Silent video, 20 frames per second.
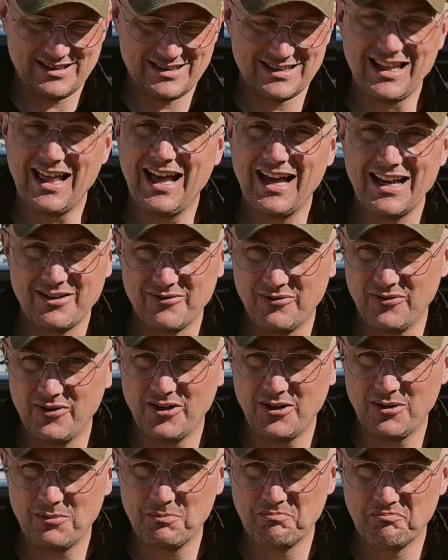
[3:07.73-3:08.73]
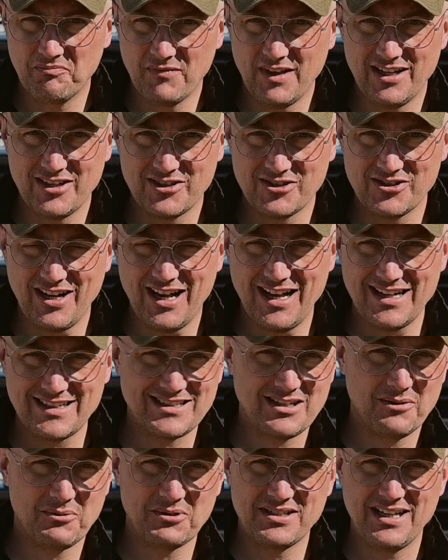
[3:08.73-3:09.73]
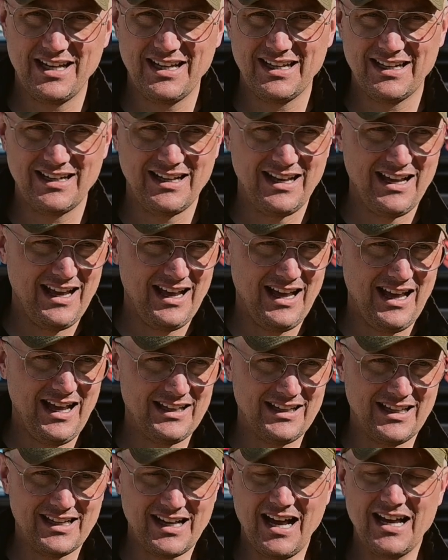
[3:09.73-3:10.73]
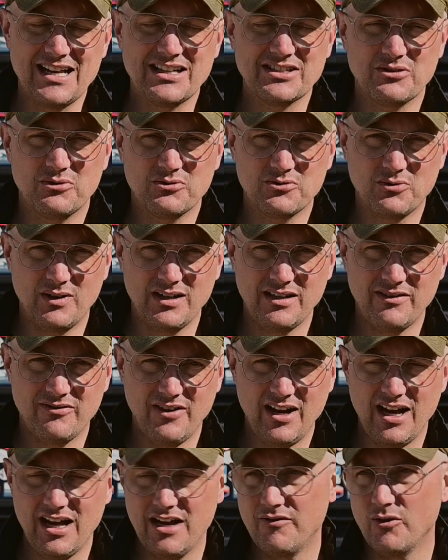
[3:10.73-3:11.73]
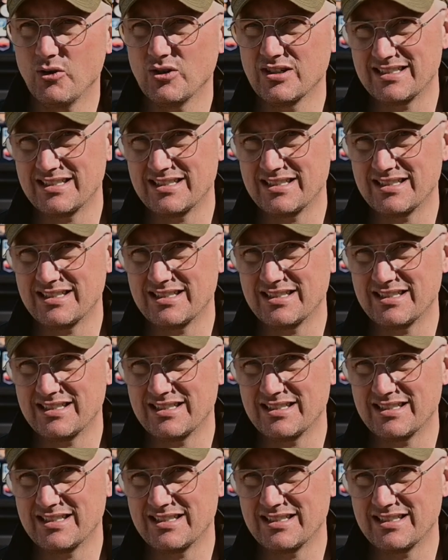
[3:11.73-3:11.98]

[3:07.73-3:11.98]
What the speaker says: slide film shots that were taken at like ISO 25 or